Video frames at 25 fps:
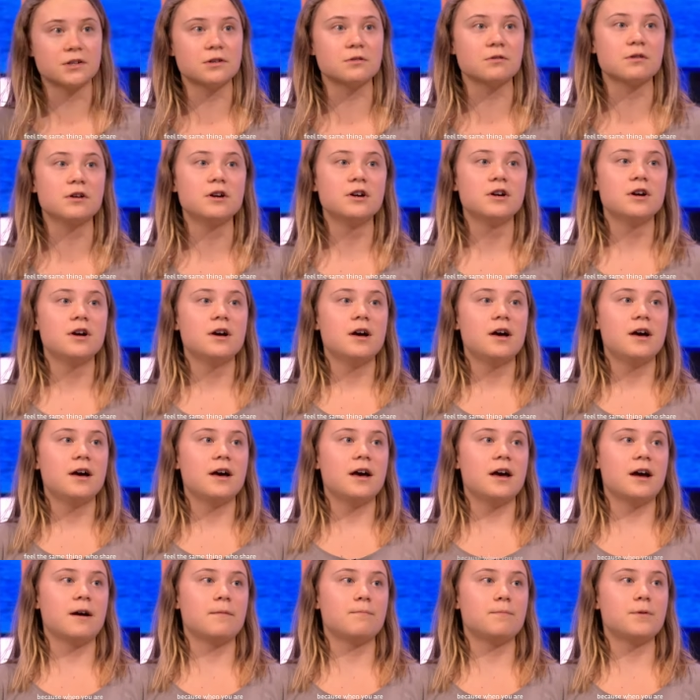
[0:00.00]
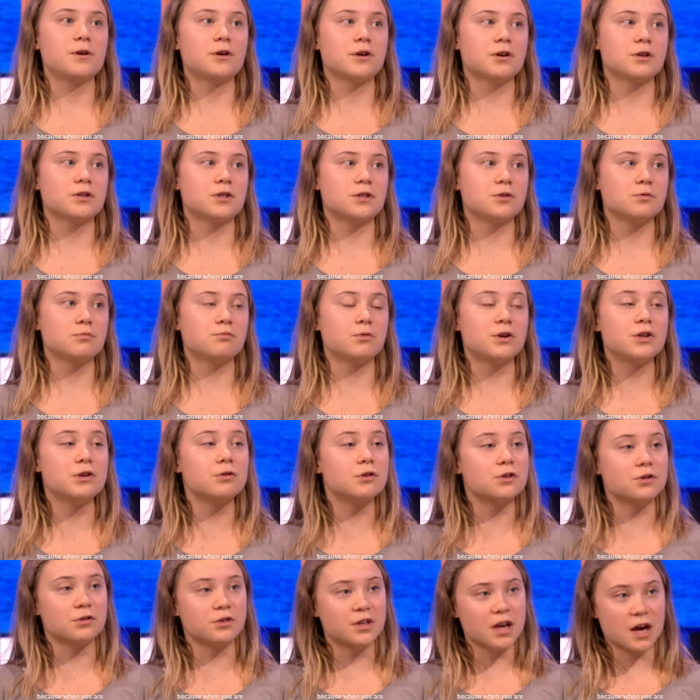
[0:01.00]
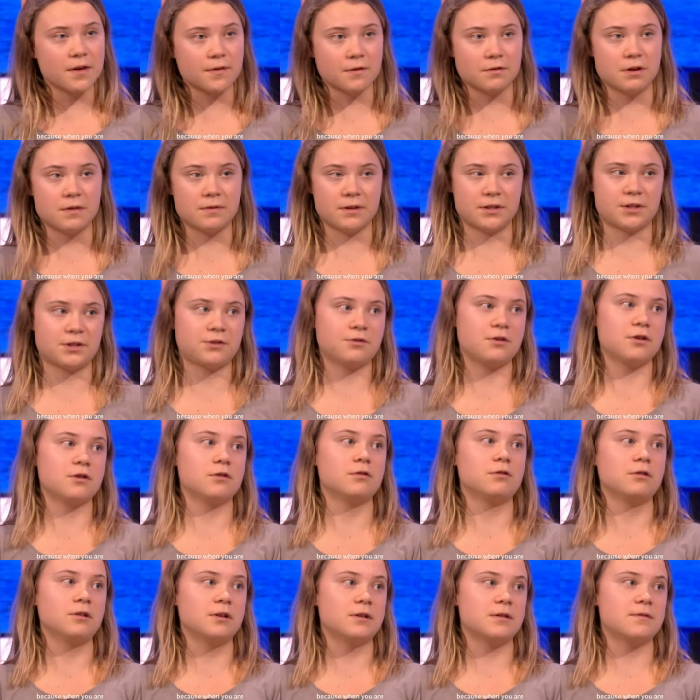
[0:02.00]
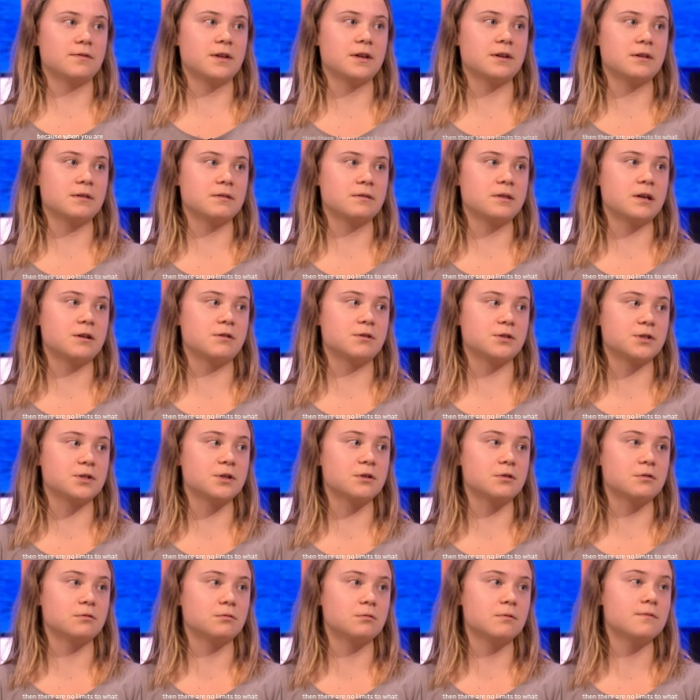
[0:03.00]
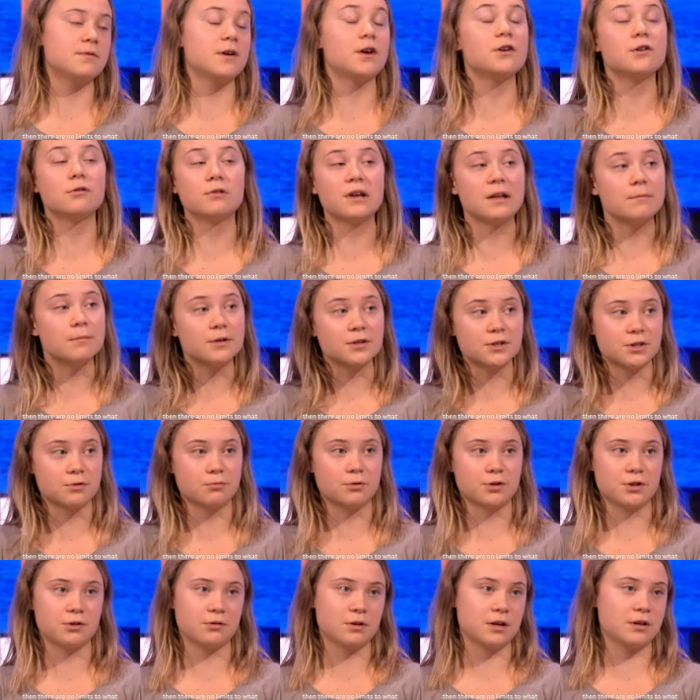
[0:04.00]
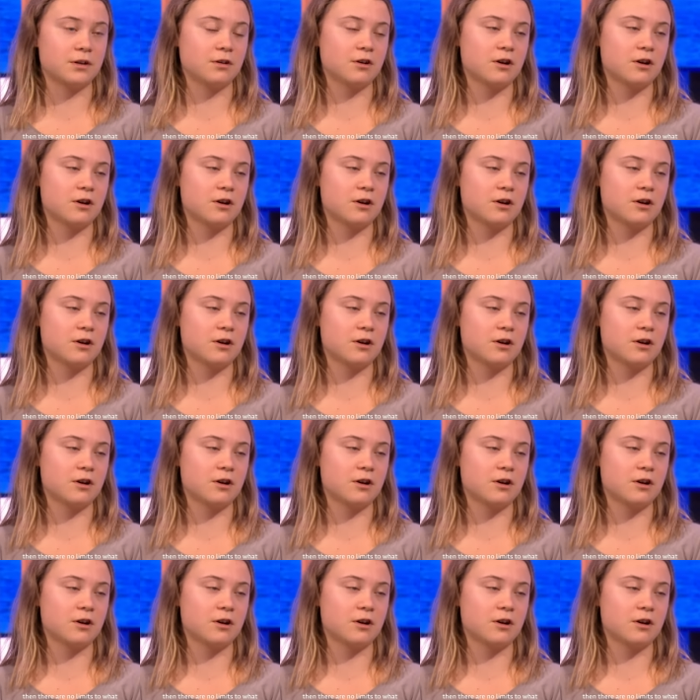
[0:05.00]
you, uh, because when you're together in this struggle, then there is no there are no limits to what you can